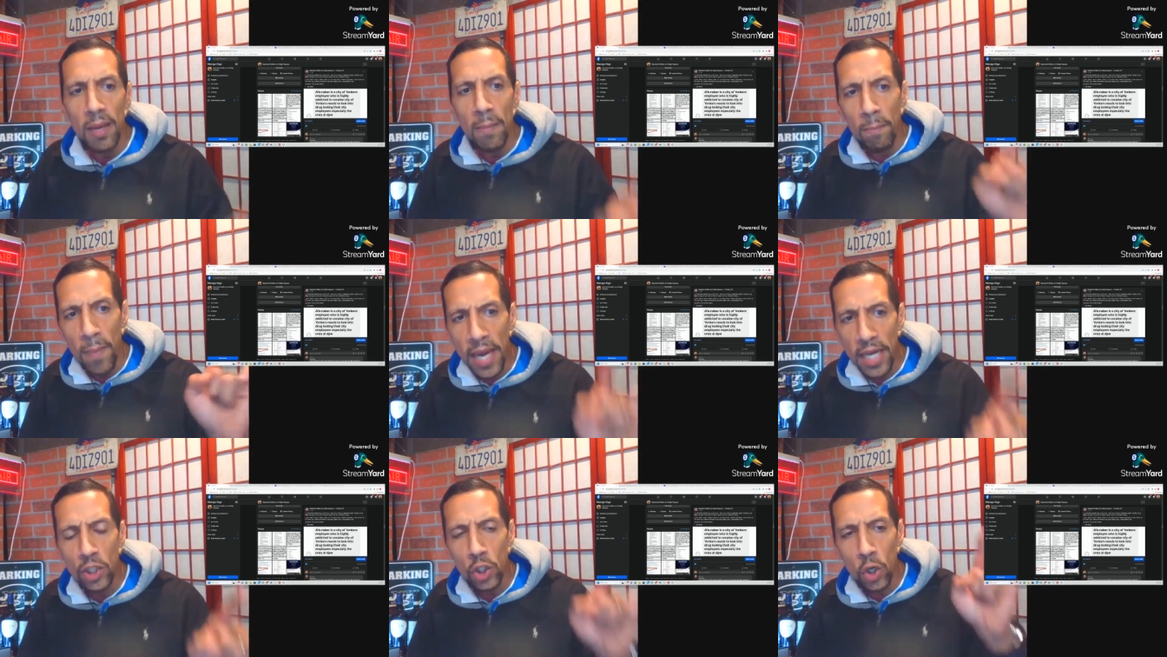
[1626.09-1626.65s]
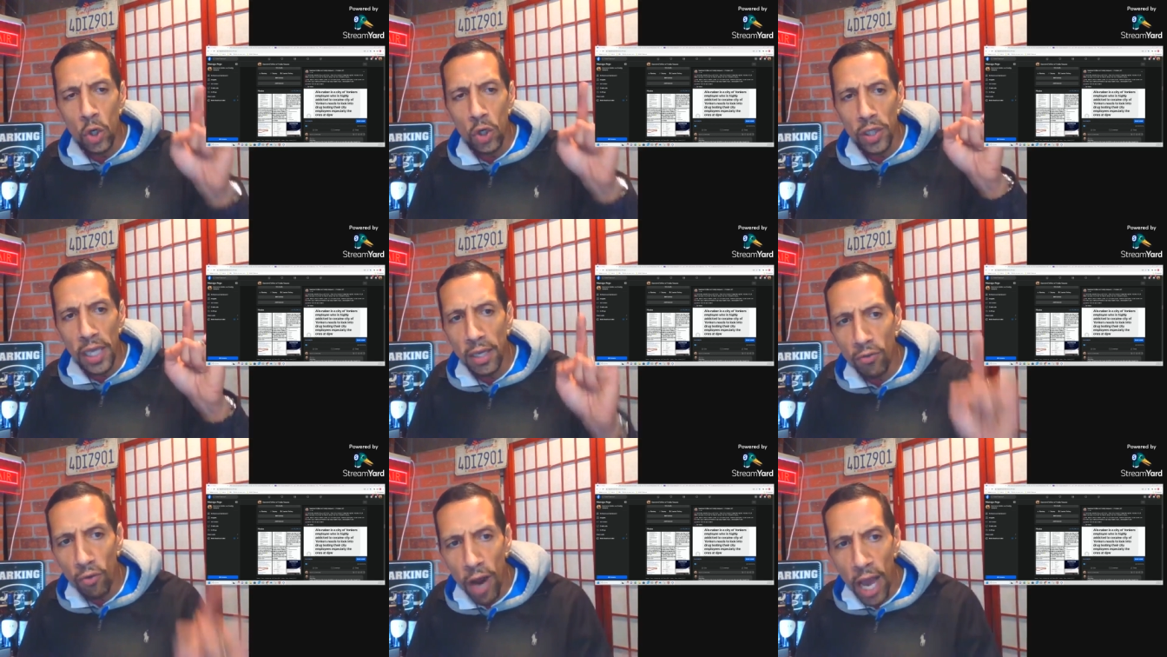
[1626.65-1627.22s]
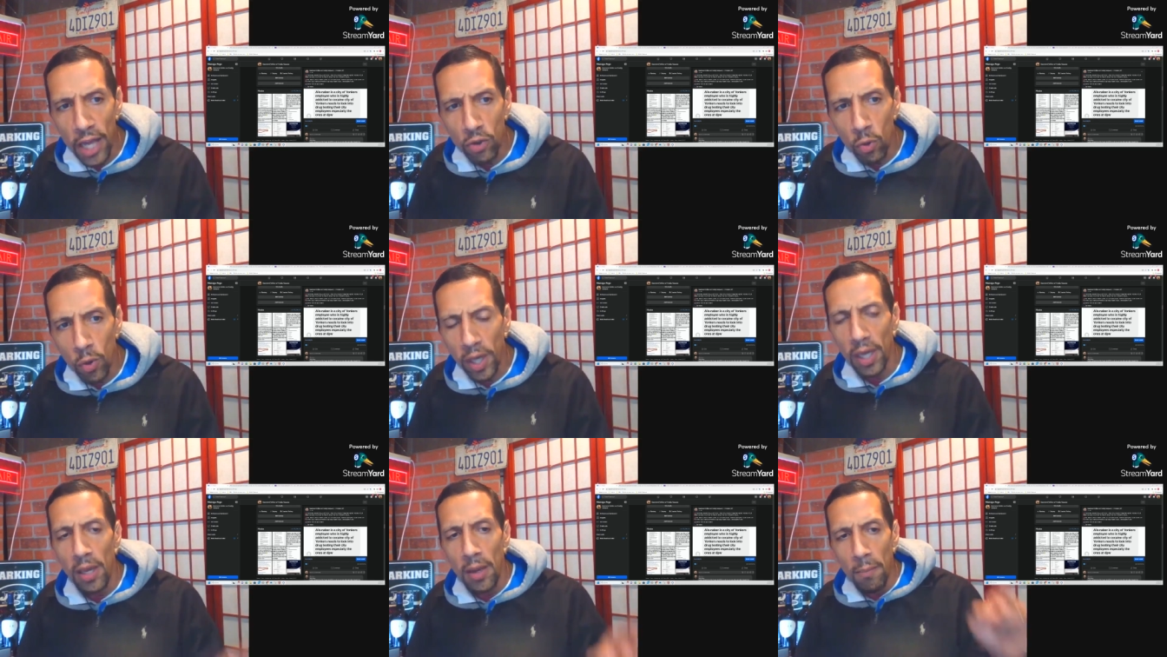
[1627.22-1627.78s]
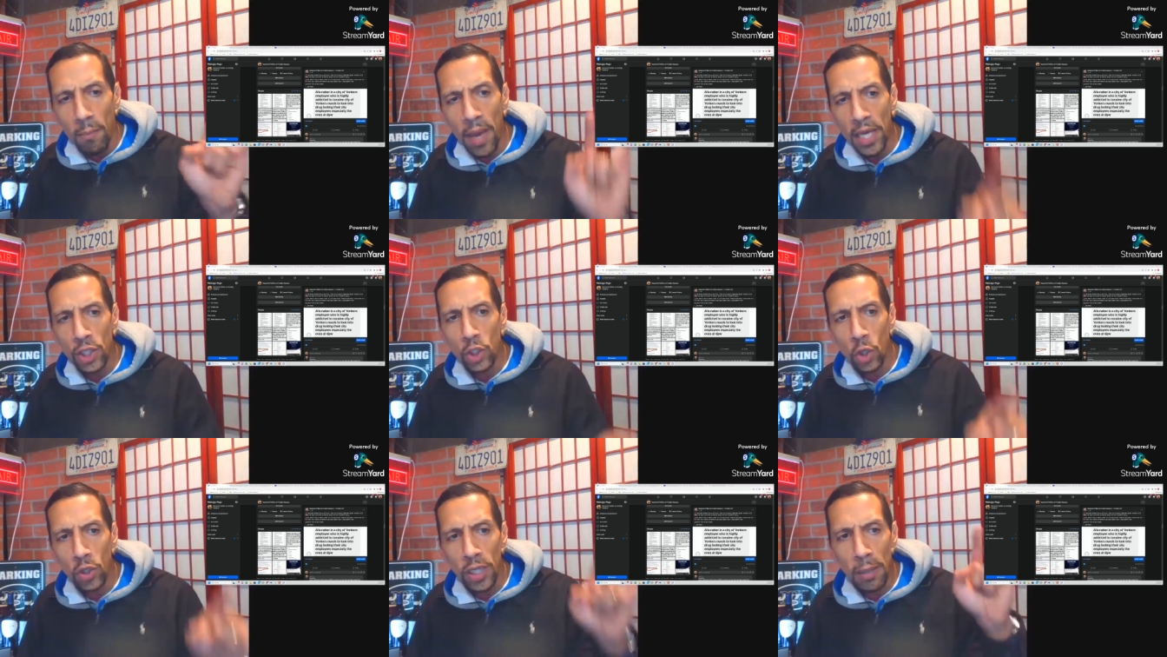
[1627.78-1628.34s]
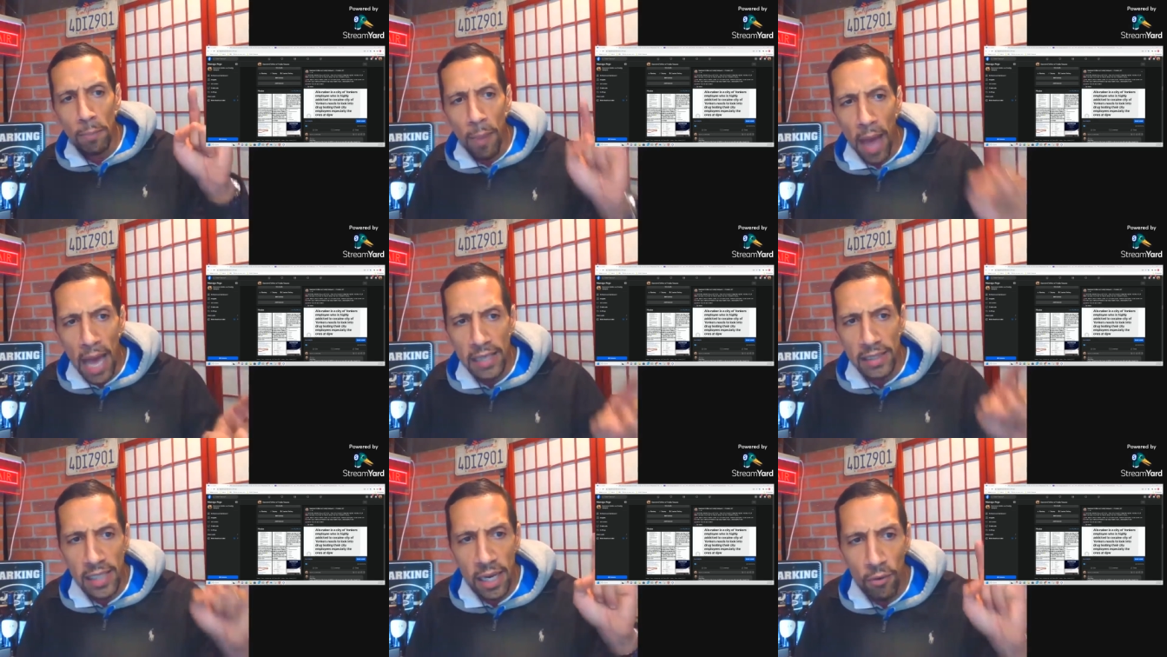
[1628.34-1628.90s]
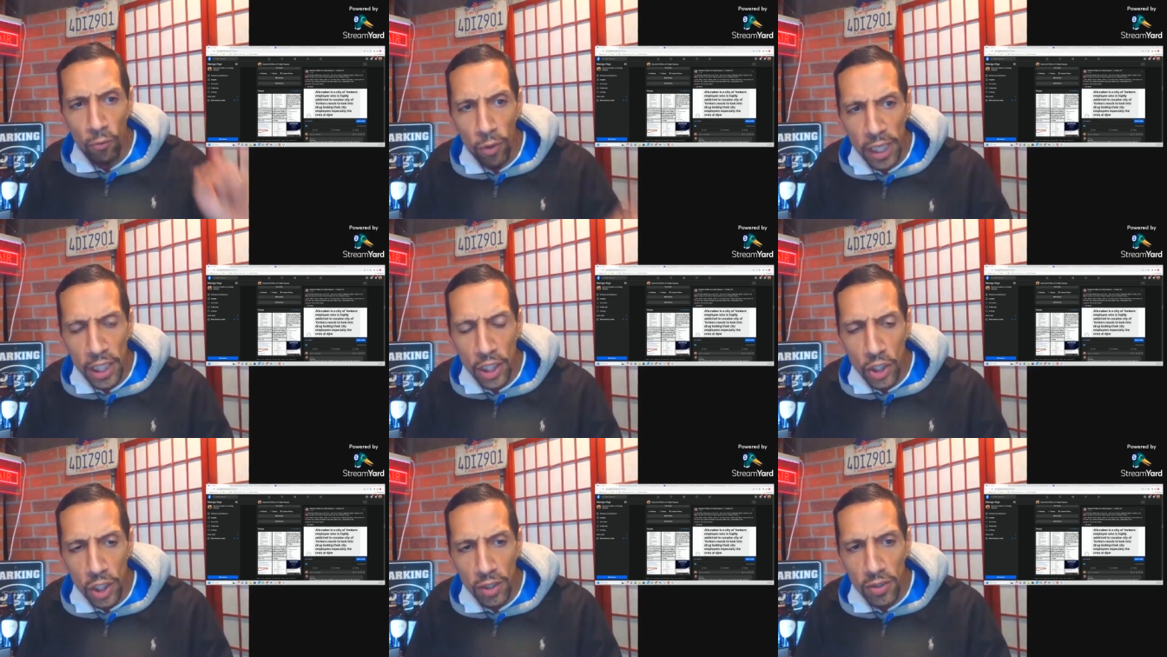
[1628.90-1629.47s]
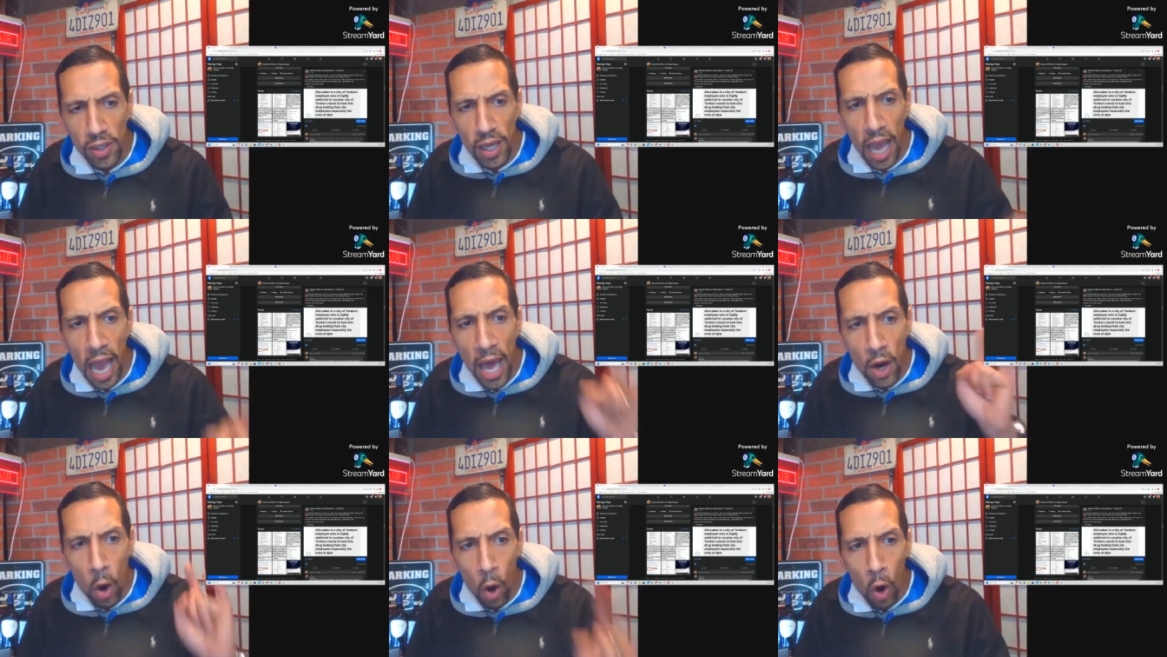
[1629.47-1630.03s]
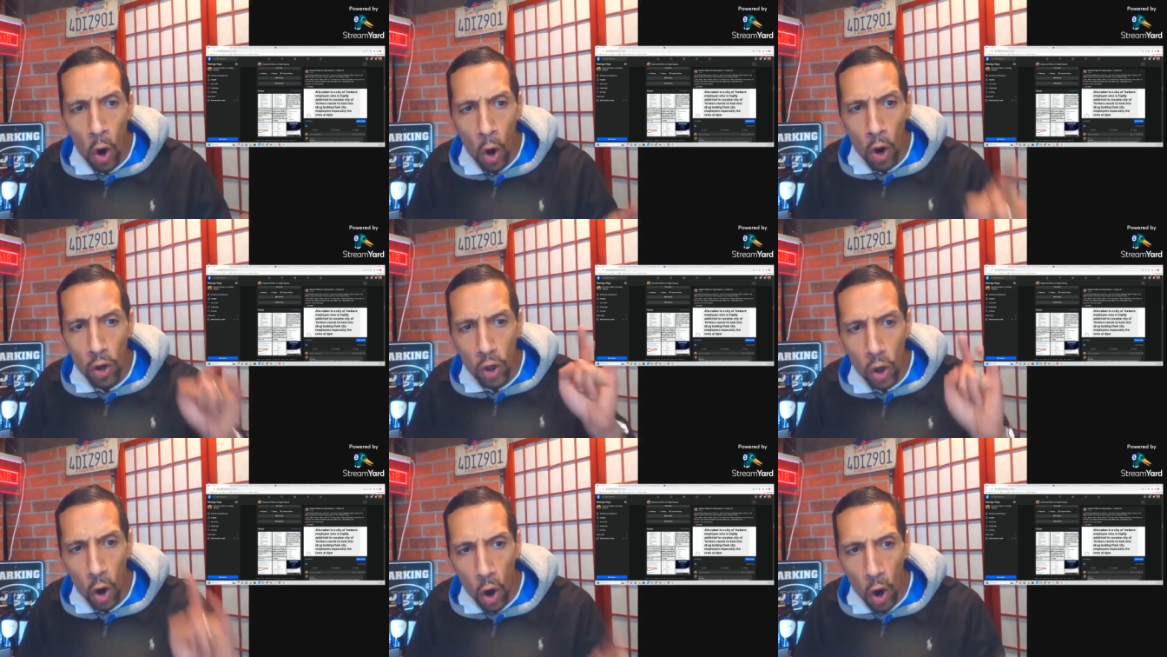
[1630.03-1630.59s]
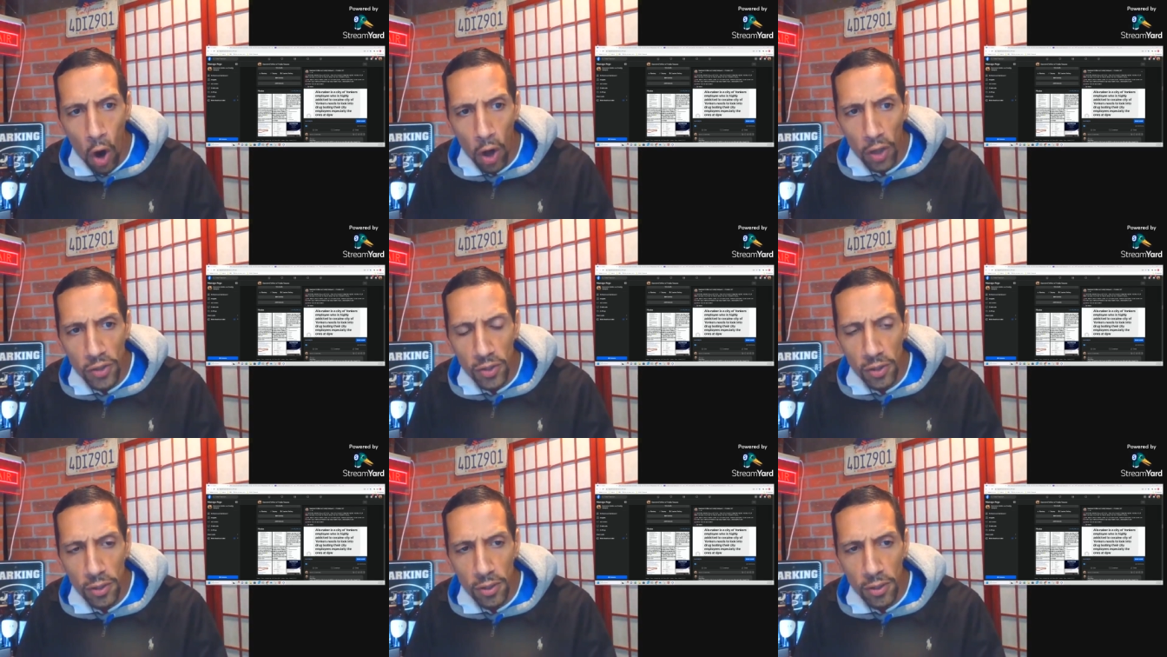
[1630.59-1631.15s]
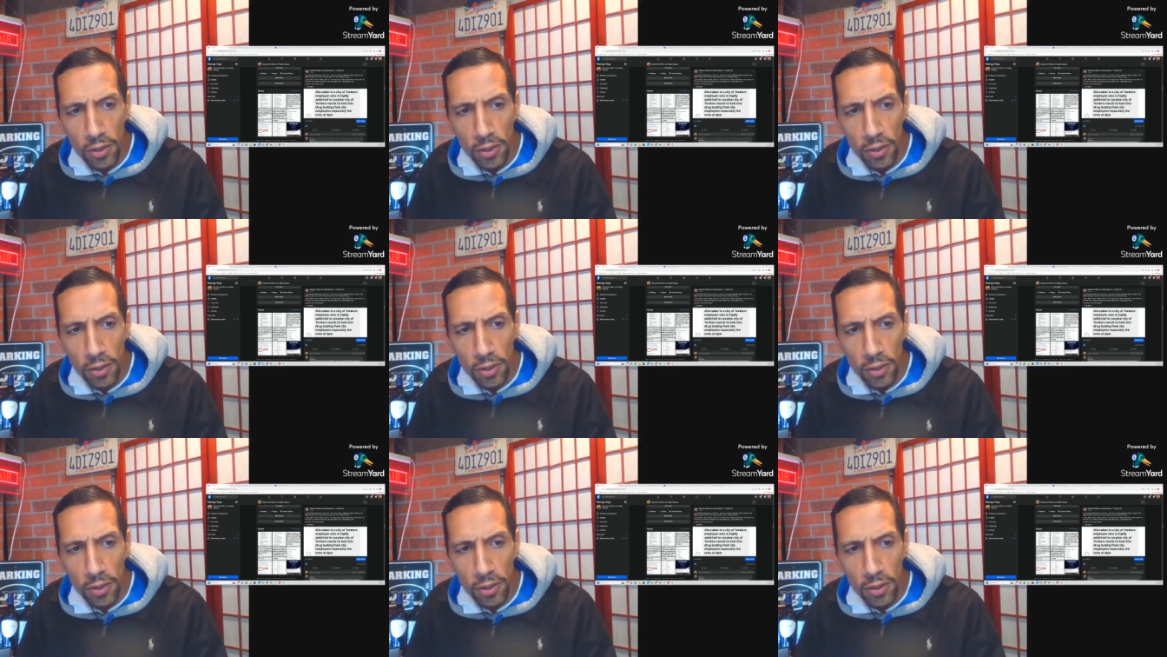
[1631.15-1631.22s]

Make sure they graduate. Make sure they pass their regents at all cost.